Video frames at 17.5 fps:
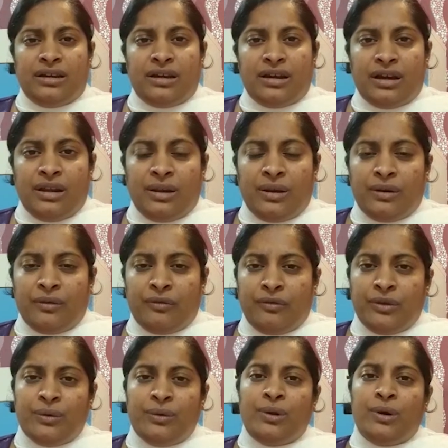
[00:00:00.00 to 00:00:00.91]
a
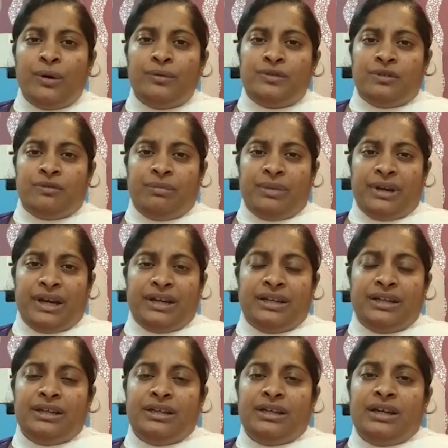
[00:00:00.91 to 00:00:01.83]
few loaves of bread.
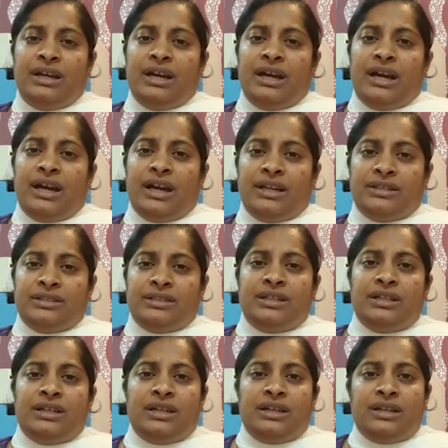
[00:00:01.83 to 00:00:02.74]
And
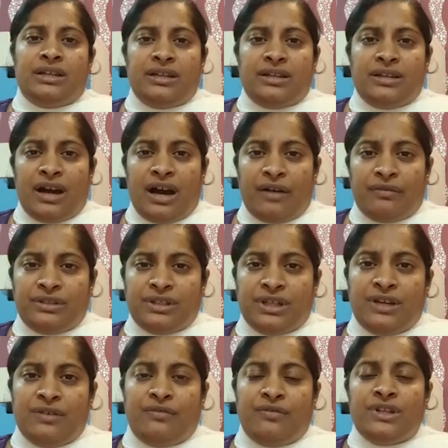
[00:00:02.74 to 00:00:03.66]
after
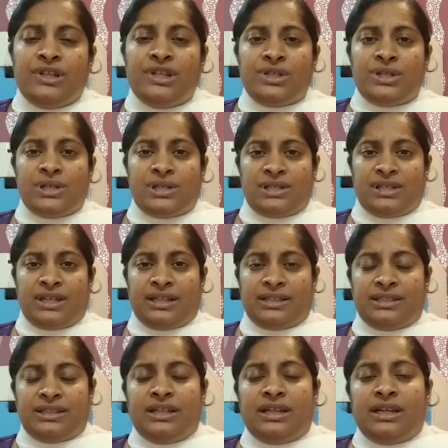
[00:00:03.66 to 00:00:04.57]
he finishes
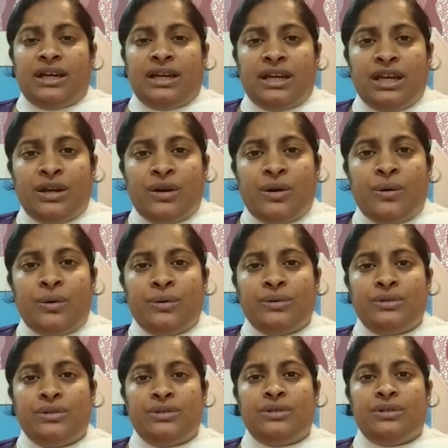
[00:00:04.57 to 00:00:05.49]
that, he
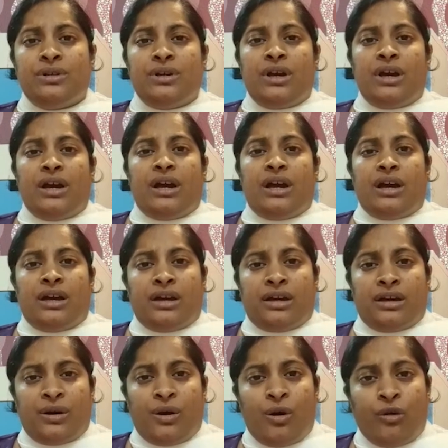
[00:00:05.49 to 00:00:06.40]
goes
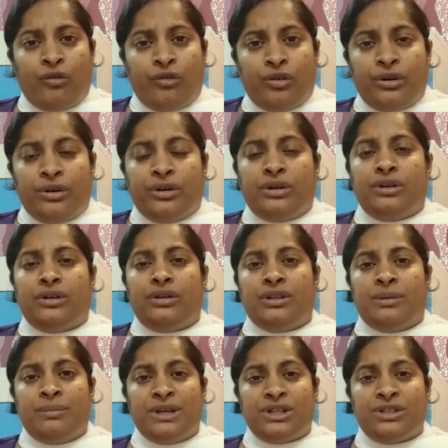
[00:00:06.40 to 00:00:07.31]
over
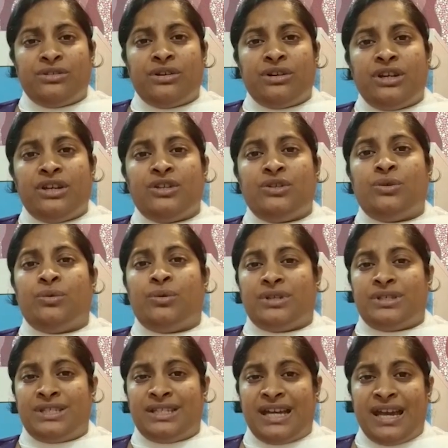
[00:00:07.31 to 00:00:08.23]
the missionaries who
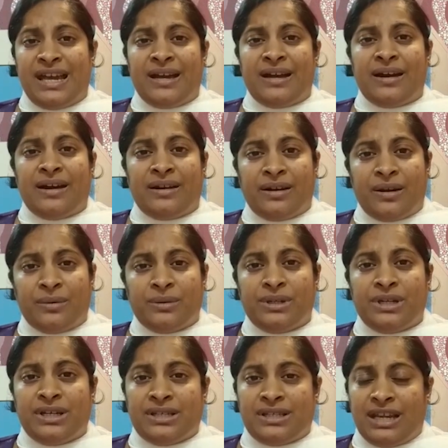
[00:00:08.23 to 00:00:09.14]
are staying
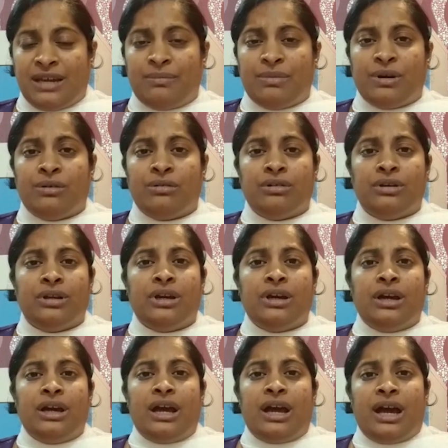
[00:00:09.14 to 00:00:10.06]
around his neighborhood
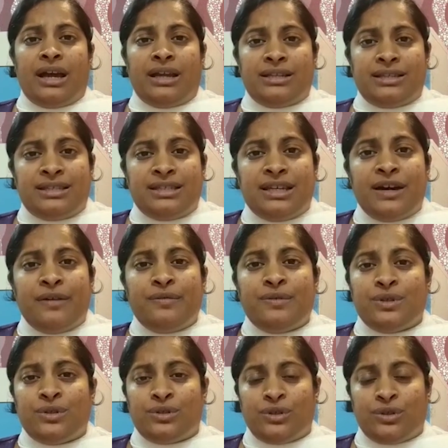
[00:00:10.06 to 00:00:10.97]
and
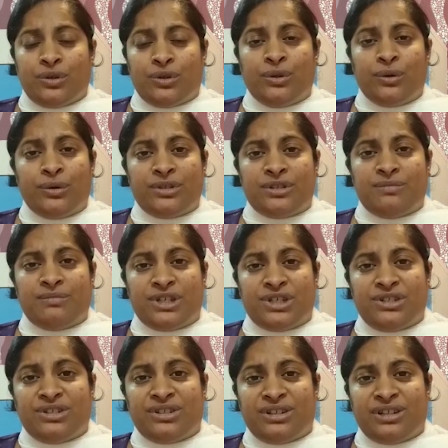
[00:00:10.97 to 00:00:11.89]
serves it to those
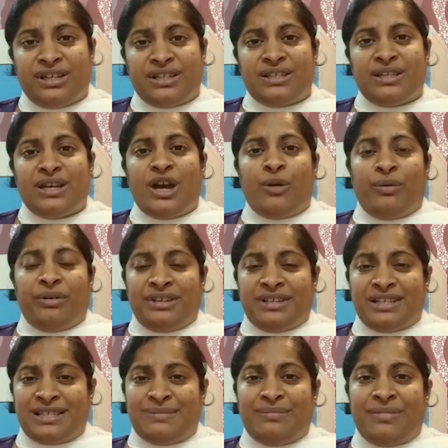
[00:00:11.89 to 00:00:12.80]
missionaries with
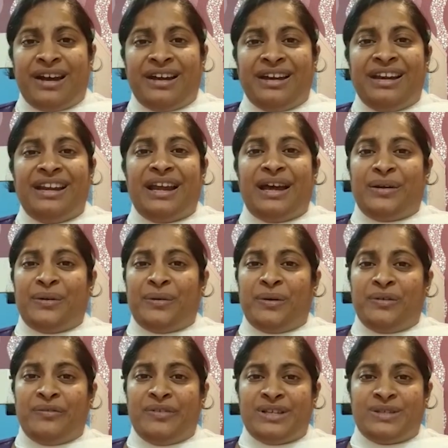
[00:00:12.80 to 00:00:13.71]
a smile and
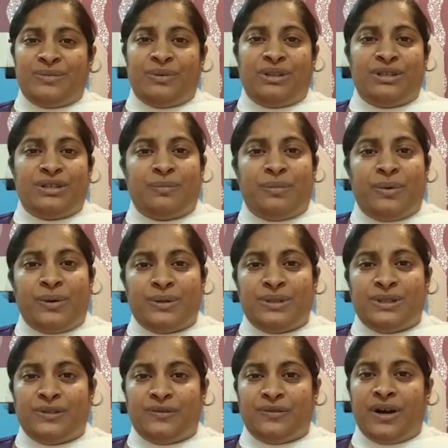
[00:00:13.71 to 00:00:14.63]
always with a
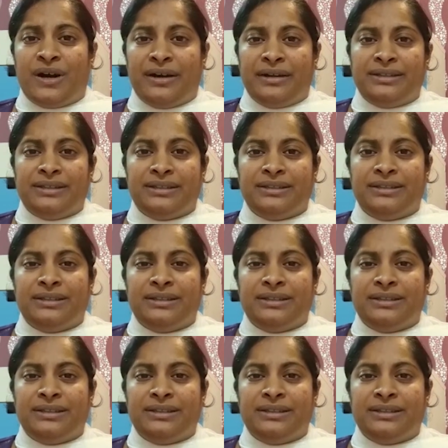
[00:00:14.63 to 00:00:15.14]
positive heart.